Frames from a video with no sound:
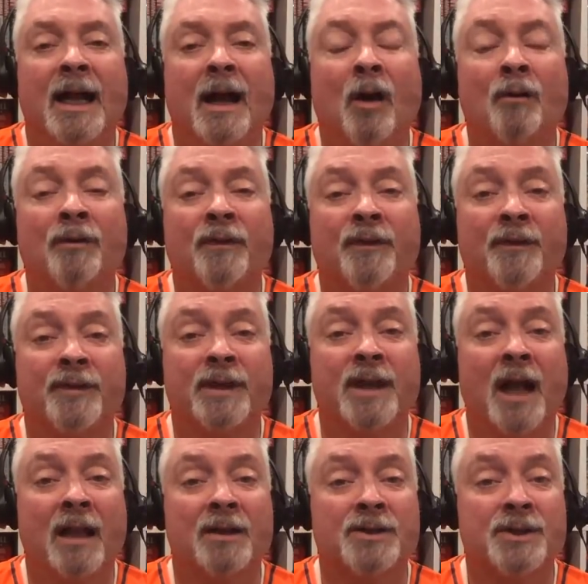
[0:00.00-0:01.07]
over
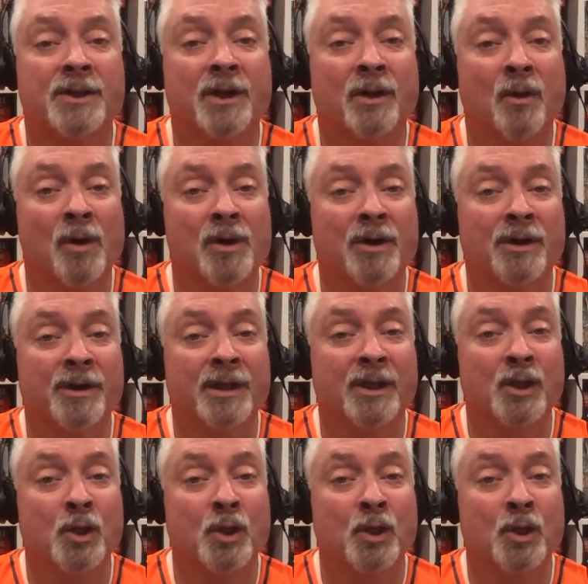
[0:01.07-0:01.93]
$50 in an order in the